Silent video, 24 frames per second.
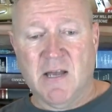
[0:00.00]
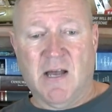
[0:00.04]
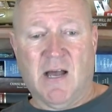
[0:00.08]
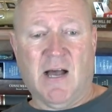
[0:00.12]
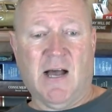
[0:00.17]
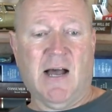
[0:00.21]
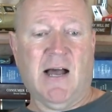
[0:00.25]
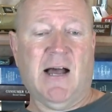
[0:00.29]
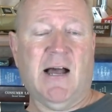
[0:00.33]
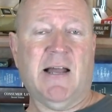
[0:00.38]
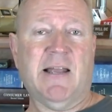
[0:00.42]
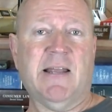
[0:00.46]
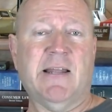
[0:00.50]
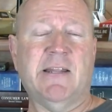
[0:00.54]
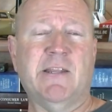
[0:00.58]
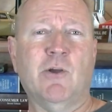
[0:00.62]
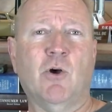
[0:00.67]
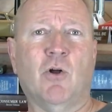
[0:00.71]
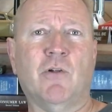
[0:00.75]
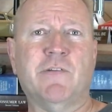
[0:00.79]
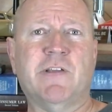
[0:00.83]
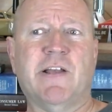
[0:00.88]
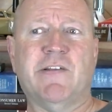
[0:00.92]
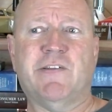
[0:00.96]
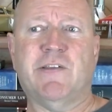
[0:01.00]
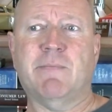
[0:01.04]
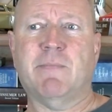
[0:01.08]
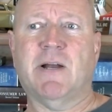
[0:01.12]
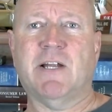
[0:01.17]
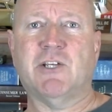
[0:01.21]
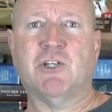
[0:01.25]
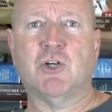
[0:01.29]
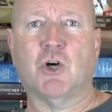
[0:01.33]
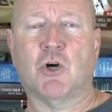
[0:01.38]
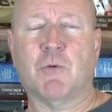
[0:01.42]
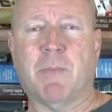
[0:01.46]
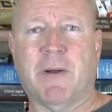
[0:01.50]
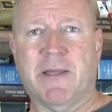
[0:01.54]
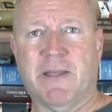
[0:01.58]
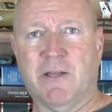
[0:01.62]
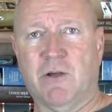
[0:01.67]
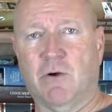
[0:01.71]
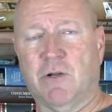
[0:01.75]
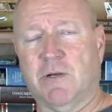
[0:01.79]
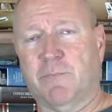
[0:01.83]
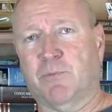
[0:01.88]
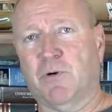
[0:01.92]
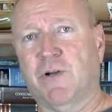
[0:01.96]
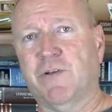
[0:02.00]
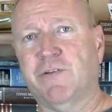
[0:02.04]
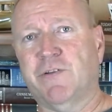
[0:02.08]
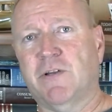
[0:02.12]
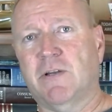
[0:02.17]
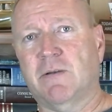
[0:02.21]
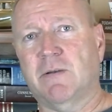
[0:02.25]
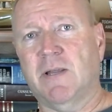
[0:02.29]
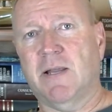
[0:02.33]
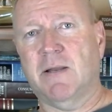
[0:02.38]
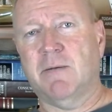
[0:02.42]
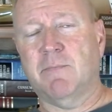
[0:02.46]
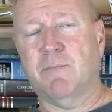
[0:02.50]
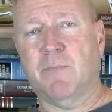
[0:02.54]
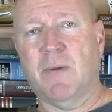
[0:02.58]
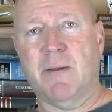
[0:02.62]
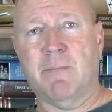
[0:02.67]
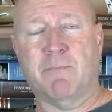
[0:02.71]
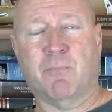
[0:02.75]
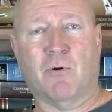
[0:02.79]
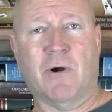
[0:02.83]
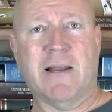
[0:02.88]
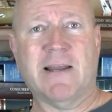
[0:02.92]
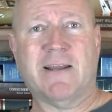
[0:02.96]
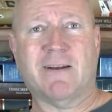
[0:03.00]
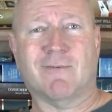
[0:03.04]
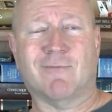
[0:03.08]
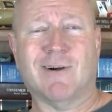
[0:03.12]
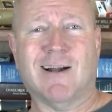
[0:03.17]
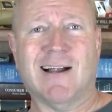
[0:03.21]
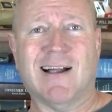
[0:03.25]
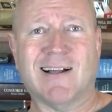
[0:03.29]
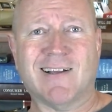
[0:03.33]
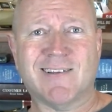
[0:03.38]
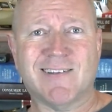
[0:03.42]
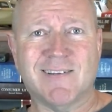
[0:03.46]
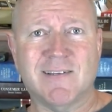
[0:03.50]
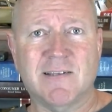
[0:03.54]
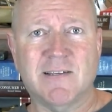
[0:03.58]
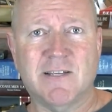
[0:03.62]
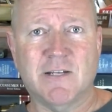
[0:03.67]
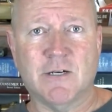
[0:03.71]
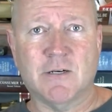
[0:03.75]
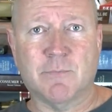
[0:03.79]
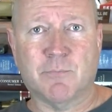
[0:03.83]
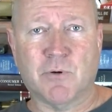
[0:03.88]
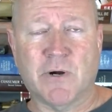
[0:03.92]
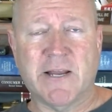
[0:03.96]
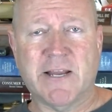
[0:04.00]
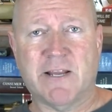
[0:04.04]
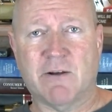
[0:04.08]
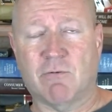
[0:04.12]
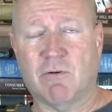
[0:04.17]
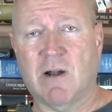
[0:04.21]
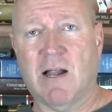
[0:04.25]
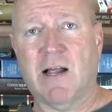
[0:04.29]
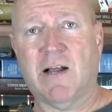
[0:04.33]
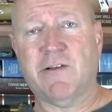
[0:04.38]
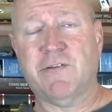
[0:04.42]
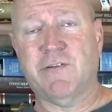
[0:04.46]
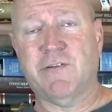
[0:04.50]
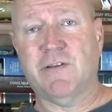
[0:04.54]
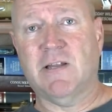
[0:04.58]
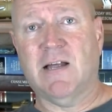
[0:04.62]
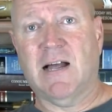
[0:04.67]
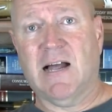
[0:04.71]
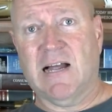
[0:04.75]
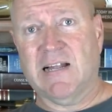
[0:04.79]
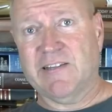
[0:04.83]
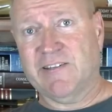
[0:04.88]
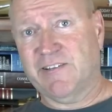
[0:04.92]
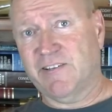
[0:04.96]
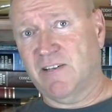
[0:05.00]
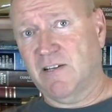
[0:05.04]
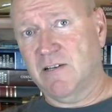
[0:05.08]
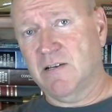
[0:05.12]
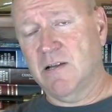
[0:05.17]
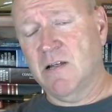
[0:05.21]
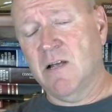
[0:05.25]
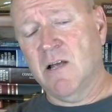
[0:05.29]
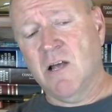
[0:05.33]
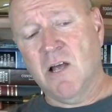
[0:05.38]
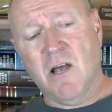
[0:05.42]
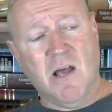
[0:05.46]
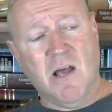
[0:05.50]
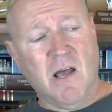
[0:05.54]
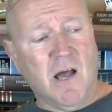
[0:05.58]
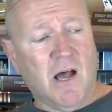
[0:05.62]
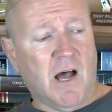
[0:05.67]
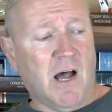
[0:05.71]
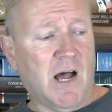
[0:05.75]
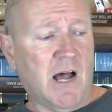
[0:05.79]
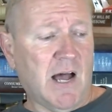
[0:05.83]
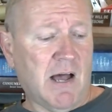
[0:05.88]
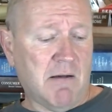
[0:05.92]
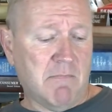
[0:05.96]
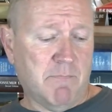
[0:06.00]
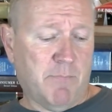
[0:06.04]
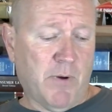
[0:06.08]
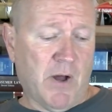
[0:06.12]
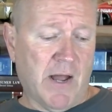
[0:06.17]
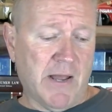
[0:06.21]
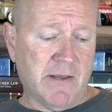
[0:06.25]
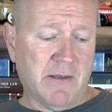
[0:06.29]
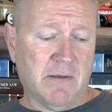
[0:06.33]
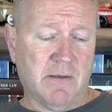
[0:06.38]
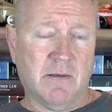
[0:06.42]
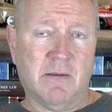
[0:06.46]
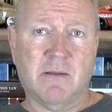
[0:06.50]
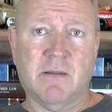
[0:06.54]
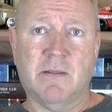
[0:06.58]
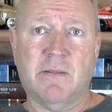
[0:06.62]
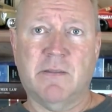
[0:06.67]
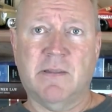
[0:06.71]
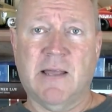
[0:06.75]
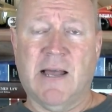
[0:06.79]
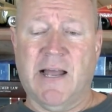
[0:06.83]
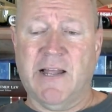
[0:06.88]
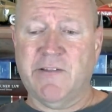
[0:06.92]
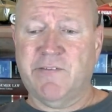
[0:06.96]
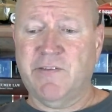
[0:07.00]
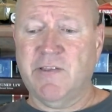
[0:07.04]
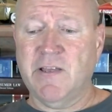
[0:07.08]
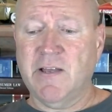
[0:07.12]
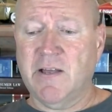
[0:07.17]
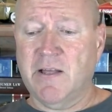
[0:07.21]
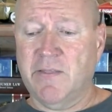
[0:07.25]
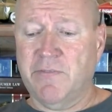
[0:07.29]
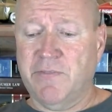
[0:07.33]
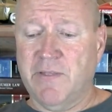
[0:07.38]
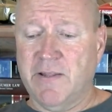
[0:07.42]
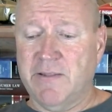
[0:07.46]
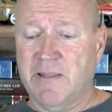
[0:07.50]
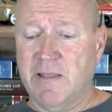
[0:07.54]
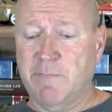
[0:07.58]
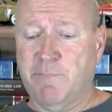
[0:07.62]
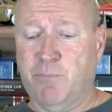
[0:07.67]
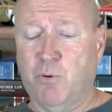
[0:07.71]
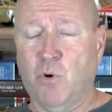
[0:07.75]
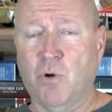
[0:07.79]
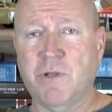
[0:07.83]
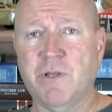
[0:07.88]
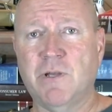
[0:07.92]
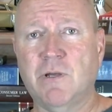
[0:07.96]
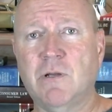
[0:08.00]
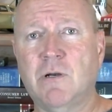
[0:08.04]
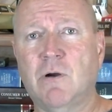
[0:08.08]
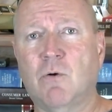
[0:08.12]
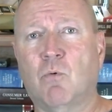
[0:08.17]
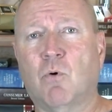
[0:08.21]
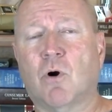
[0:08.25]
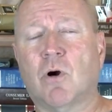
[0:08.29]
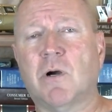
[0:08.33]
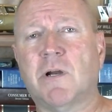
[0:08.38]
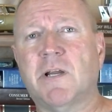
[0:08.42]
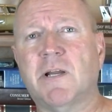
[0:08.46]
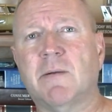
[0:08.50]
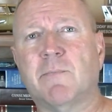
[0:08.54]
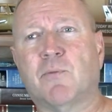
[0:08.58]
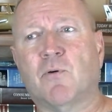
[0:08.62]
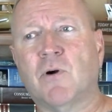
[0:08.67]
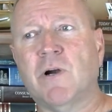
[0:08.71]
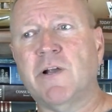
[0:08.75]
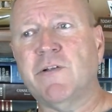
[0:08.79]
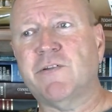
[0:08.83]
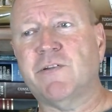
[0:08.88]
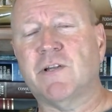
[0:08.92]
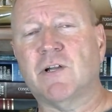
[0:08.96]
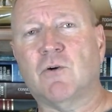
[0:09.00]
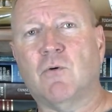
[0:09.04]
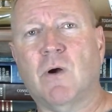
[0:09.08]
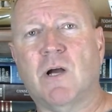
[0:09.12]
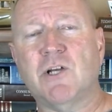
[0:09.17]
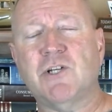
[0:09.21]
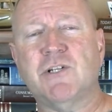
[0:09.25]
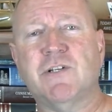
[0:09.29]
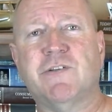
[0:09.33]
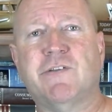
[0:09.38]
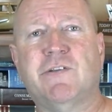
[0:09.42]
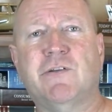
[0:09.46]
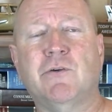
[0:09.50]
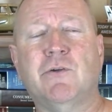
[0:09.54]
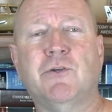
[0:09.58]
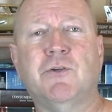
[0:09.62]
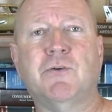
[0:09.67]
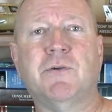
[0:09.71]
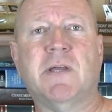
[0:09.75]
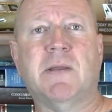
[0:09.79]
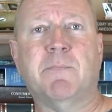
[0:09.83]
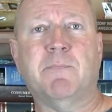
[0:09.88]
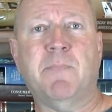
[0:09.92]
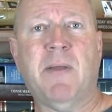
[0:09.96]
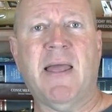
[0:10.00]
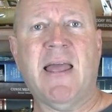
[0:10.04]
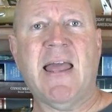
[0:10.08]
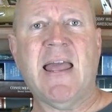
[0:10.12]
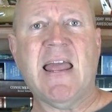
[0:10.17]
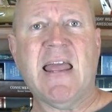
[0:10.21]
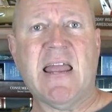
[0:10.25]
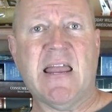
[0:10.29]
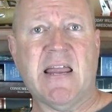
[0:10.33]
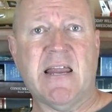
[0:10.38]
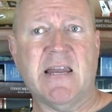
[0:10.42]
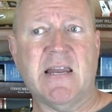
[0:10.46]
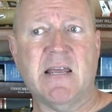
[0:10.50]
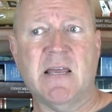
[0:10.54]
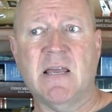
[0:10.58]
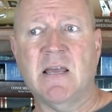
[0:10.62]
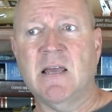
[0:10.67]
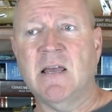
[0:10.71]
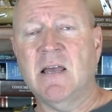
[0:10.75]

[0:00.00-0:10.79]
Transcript: In the old days, they might joke about you going to prison and breaking rocks, breaking rocks in the hot sun. But the idea that they put you to work in prison, the question is, do you get paid?